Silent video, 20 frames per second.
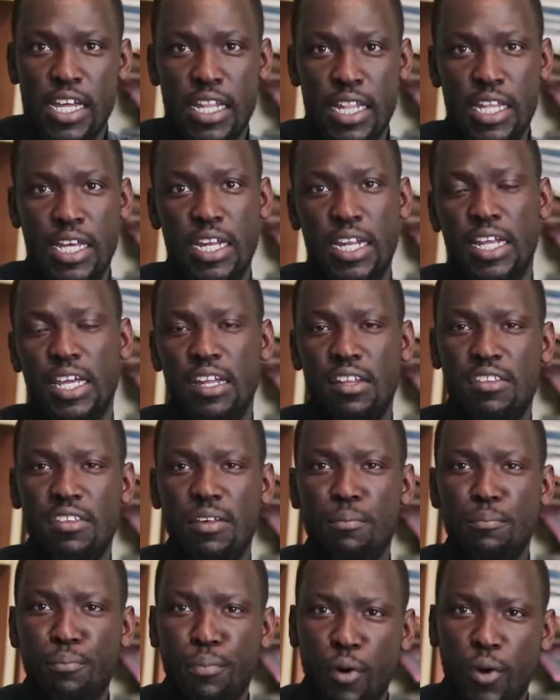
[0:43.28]
that it's
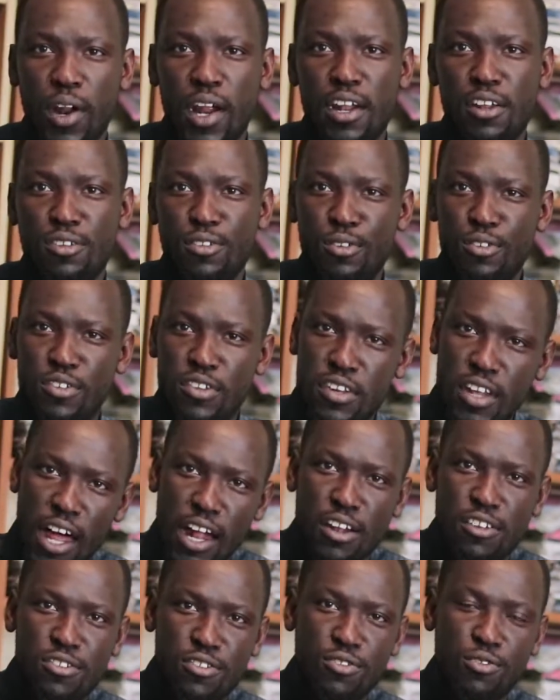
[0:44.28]
important to
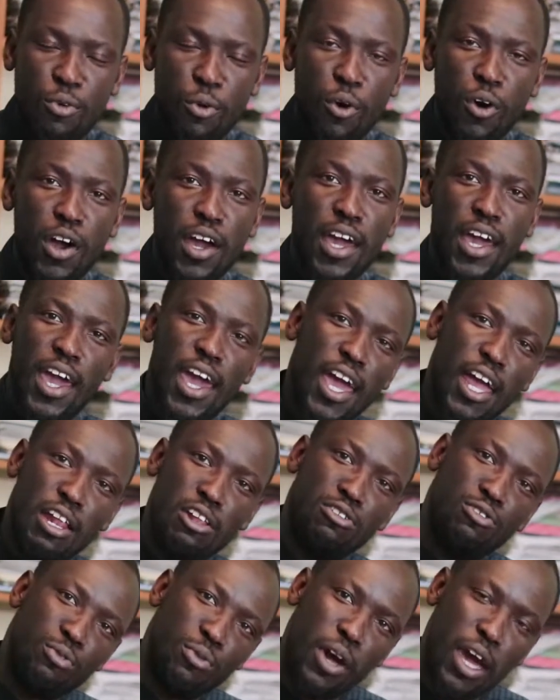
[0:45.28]
start strong
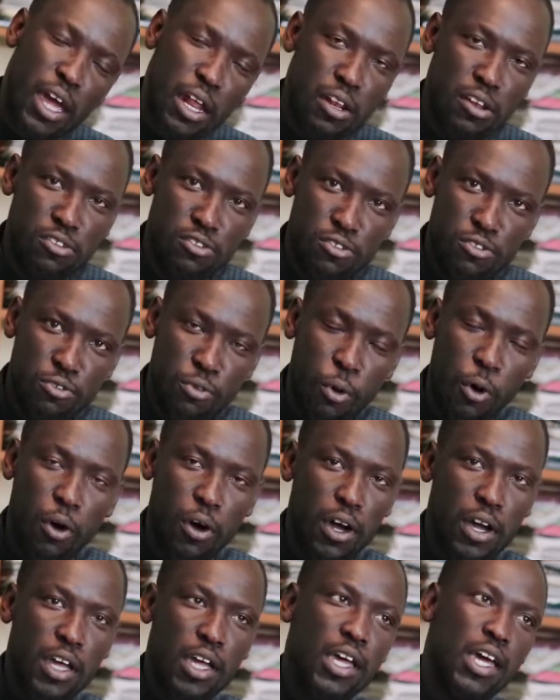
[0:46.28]
and to end
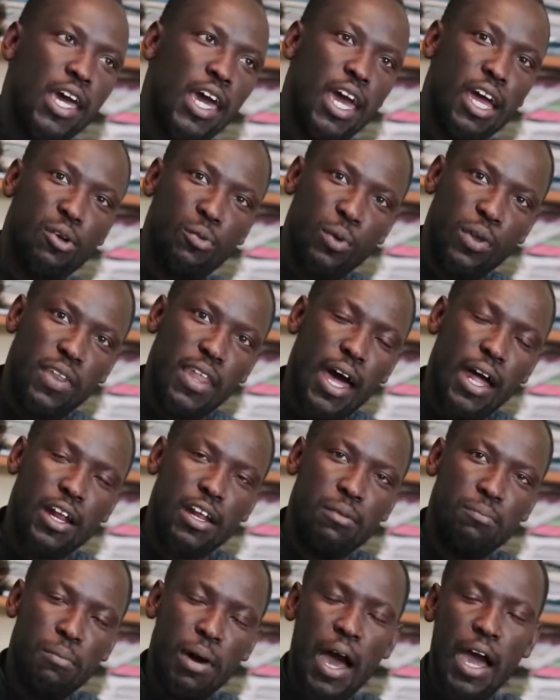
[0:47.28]
strong. And with that
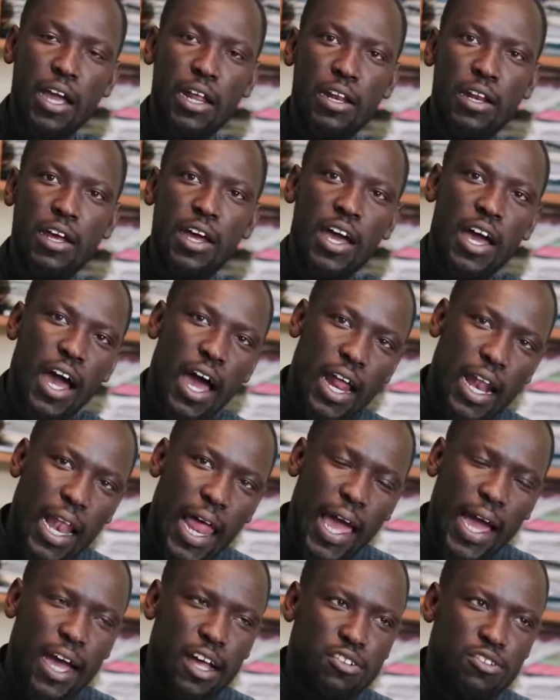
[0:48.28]
in mind, I'd
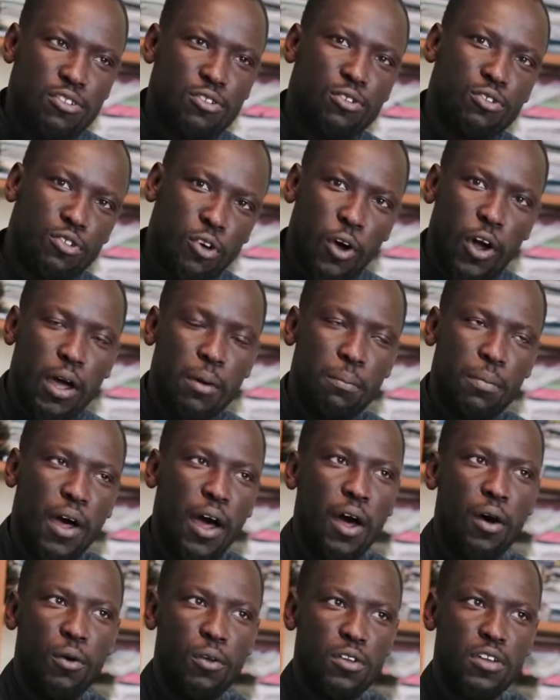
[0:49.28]
like us to talk
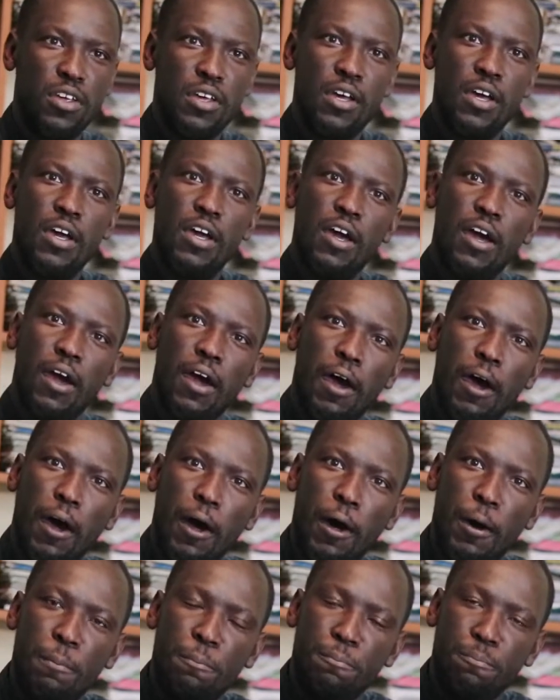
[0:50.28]
about.
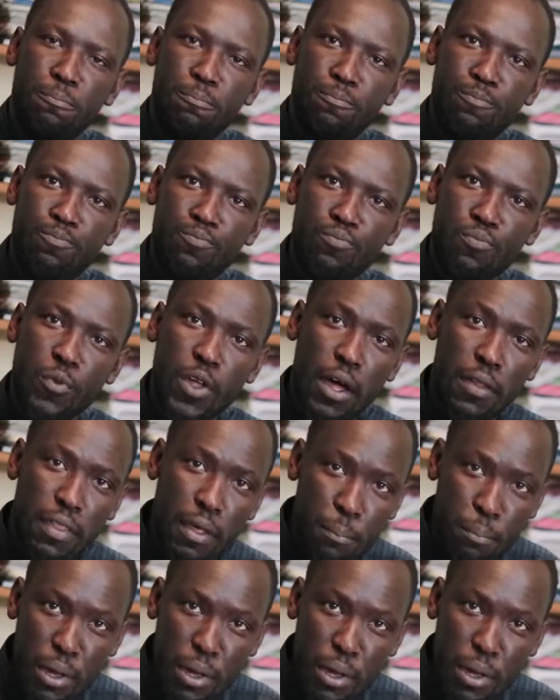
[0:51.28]
Um, the